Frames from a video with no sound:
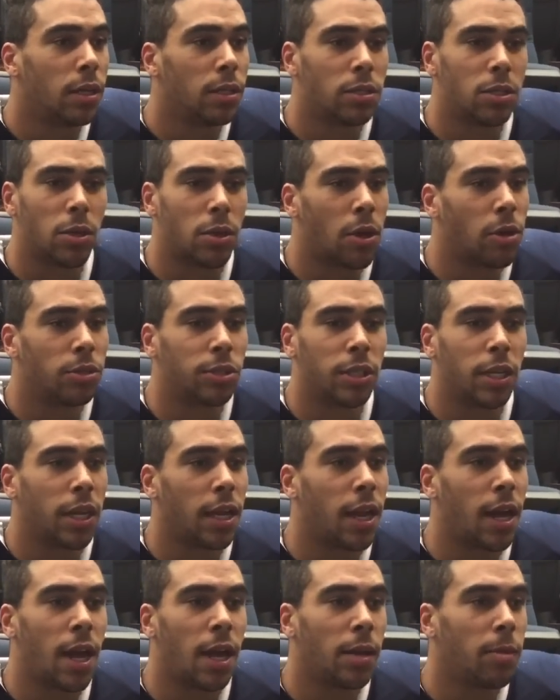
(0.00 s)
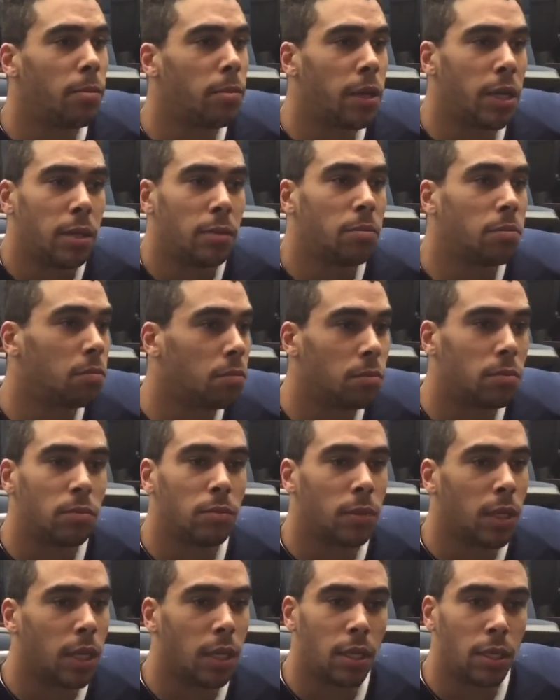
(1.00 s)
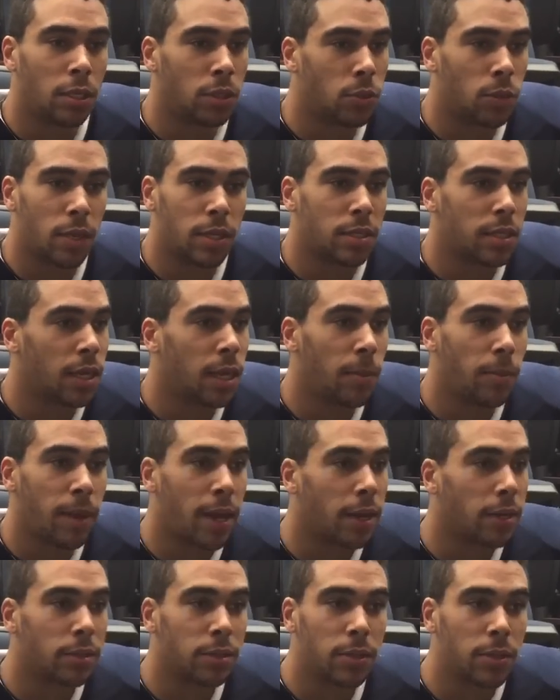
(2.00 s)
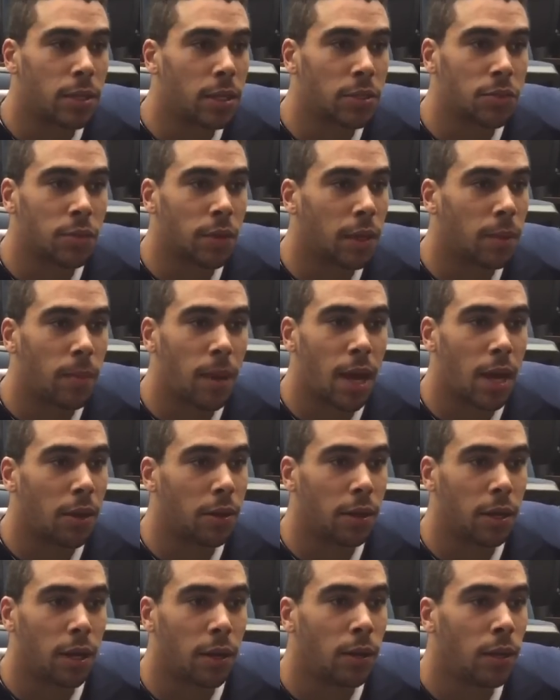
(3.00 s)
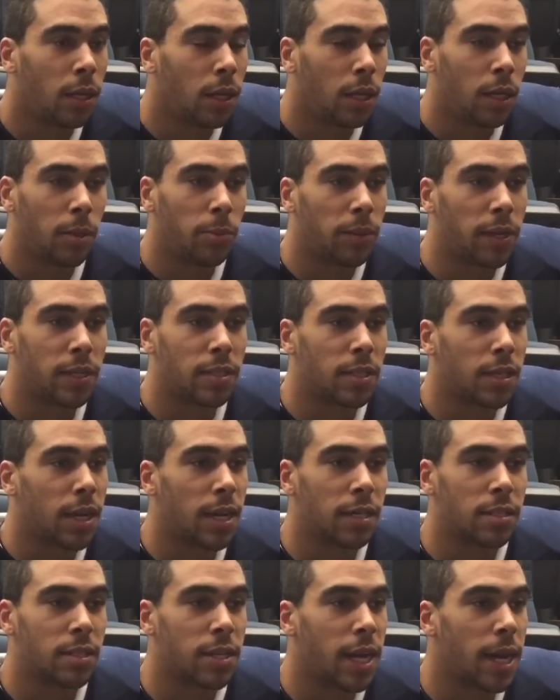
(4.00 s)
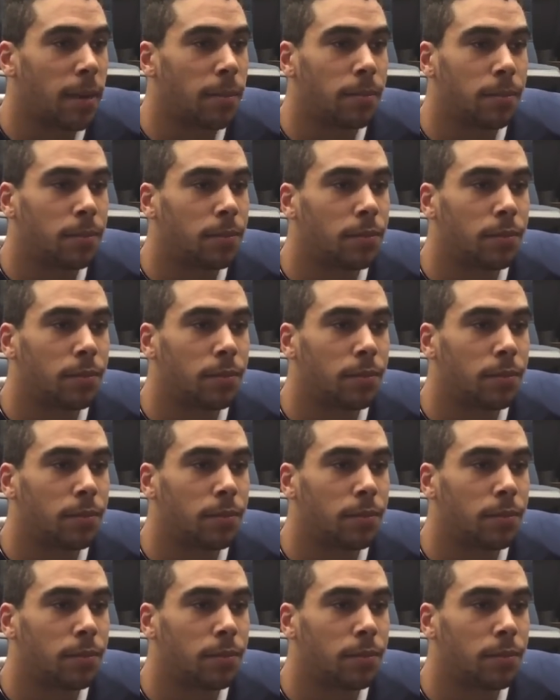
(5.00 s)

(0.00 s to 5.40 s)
So coach can get on him, but he just wants to get better, so it doesn't really matter, you know. He plays the next snap.